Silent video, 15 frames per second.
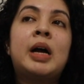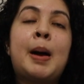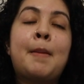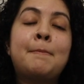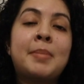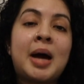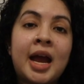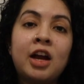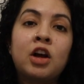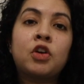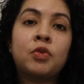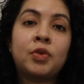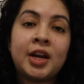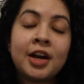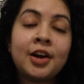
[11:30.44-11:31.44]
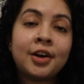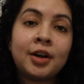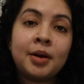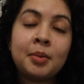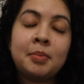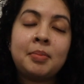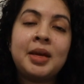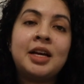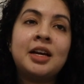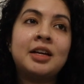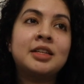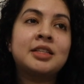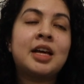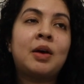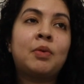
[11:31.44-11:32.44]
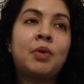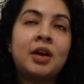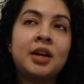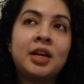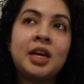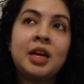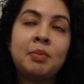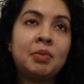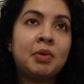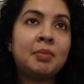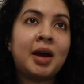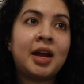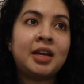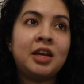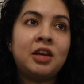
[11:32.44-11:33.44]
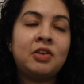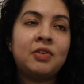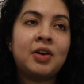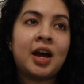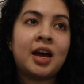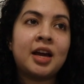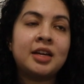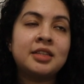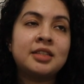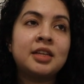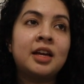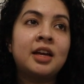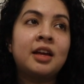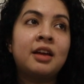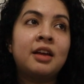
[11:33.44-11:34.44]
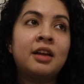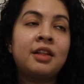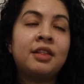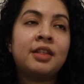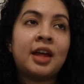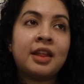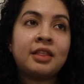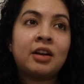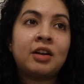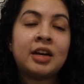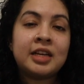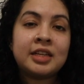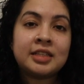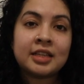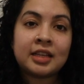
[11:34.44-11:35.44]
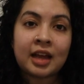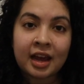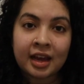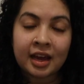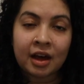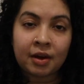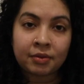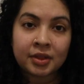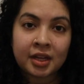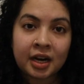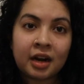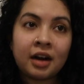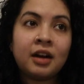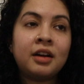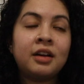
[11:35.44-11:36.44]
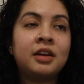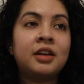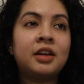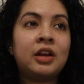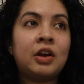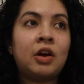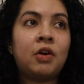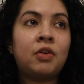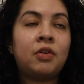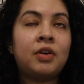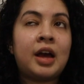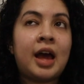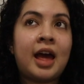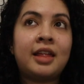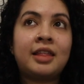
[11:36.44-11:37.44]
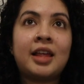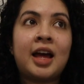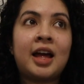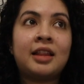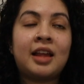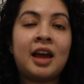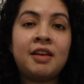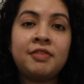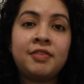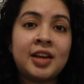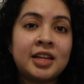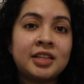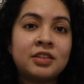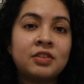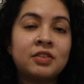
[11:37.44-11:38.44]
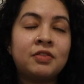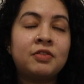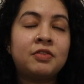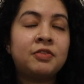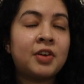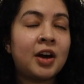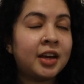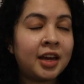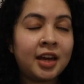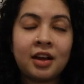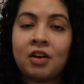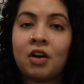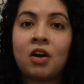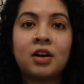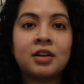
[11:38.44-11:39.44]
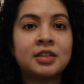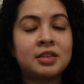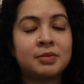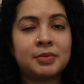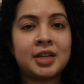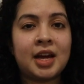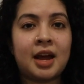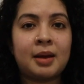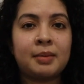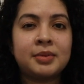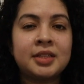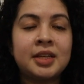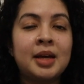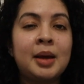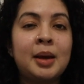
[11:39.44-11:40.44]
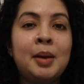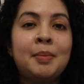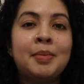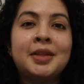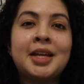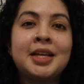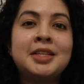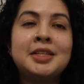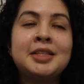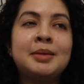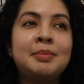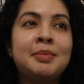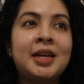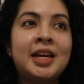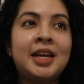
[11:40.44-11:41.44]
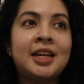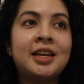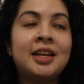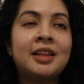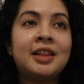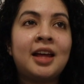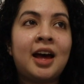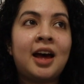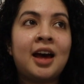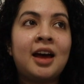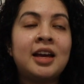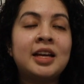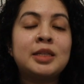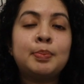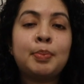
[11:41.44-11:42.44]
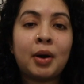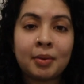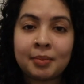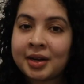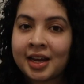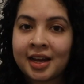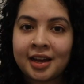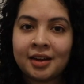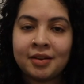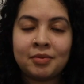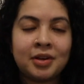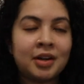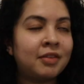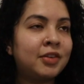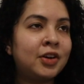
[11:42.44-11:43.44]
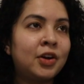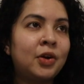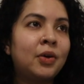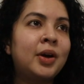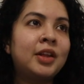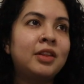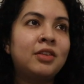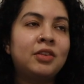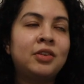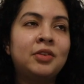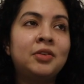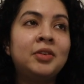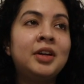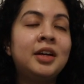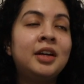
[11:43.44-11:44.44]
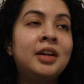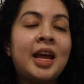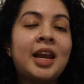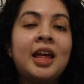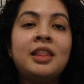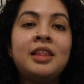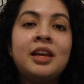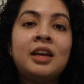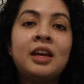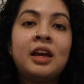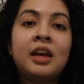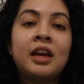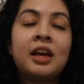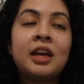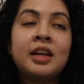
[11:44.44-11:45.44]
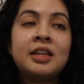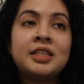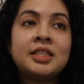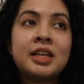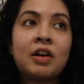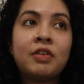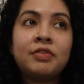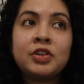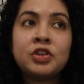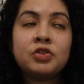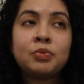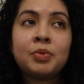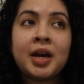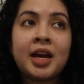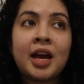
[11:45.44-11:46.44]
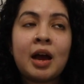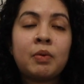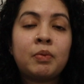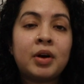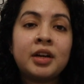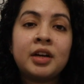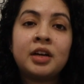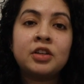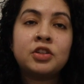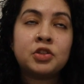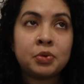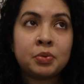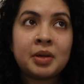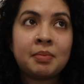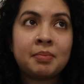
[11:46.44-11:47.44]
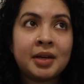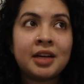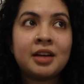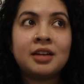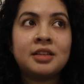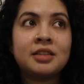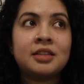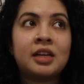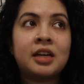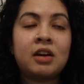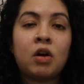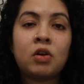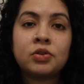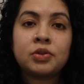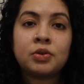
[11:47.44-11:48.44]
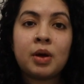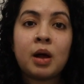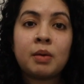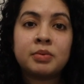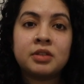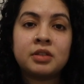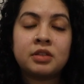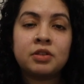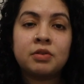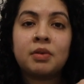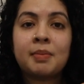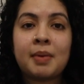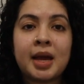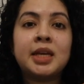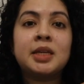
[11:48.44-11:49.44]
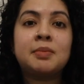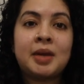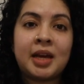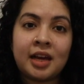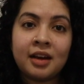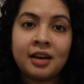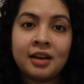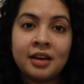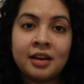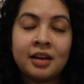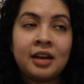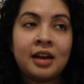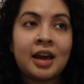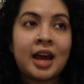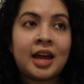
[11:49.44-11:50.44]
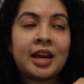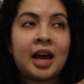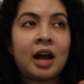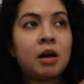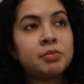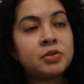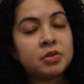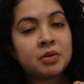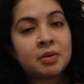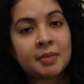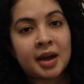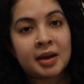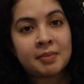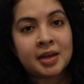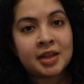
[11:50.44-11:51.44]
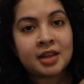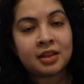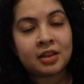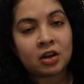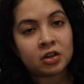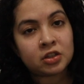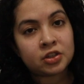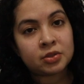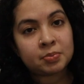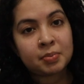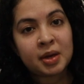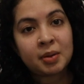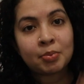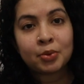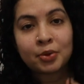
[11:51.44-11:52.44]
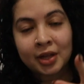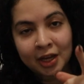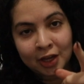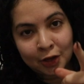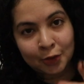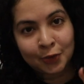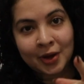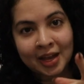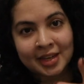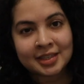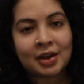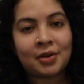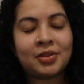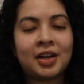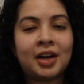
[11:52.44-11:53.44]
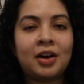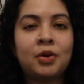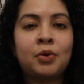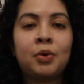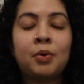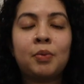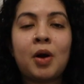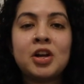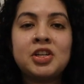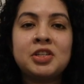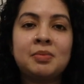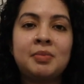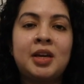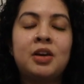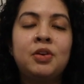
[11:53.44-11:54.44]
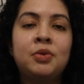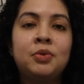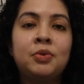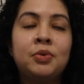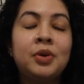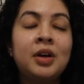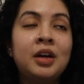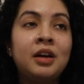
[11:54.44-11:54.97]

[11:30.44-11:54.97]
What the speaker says: my career because I want to keep reminding you guys that there is light out there, you know, and that life gets fucking hard sometimes, but that doesn't mean that it's permanent, whatever you're going through. And I think in a selfish way, I want to do it because it also helps to remind me. And it helps to remind me that there's people like you guys out there who are watching me who